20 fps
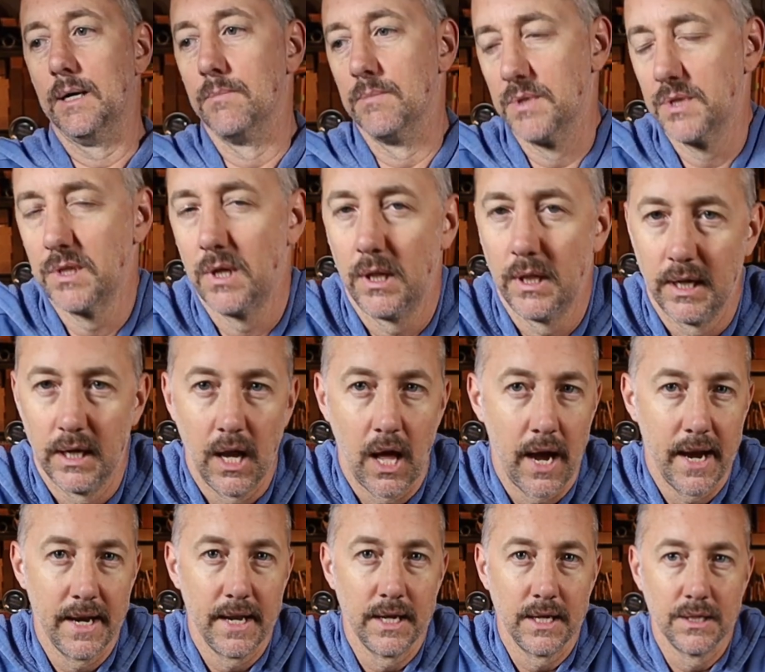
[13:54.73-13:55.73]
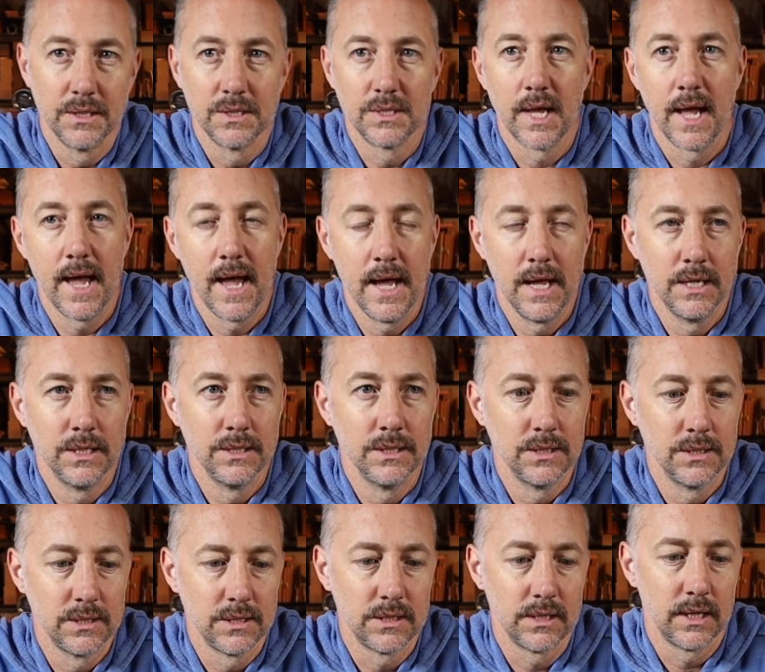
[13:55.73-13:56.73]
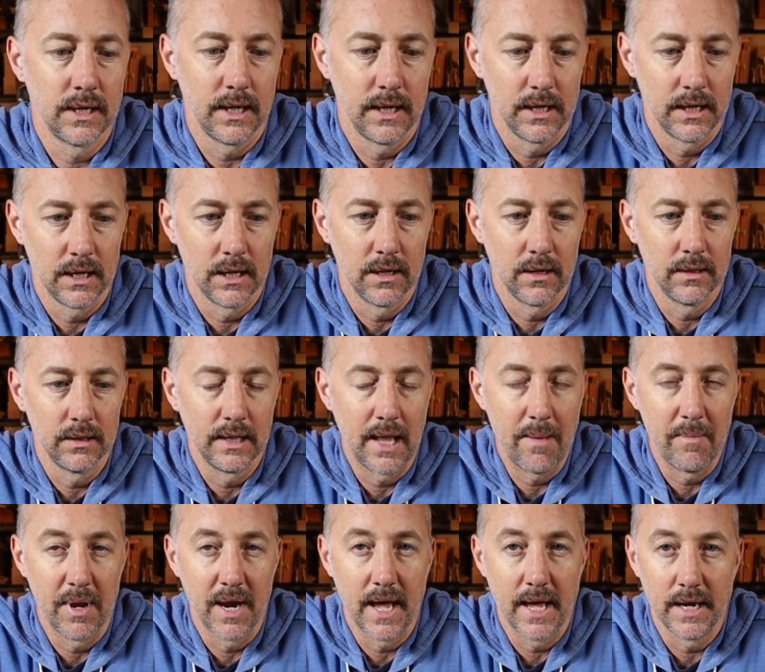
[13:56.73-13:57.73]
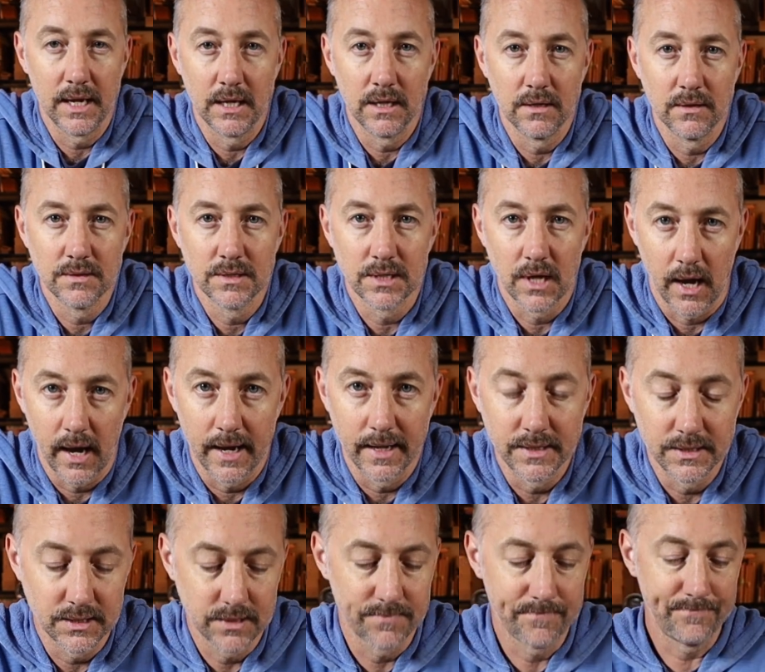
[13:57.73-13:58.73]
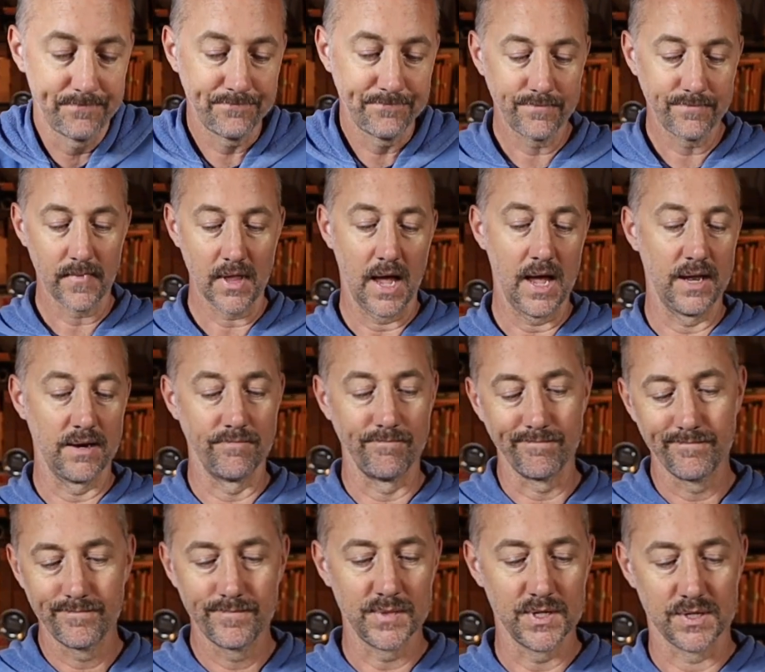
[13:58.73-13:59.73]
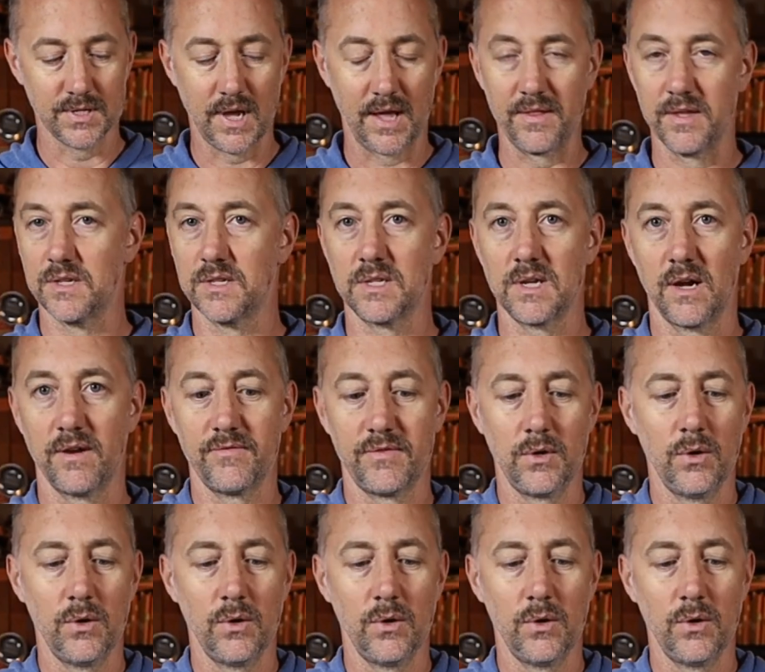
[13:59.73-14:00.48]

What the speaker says: solid linings and laminating sides, and just other stuff.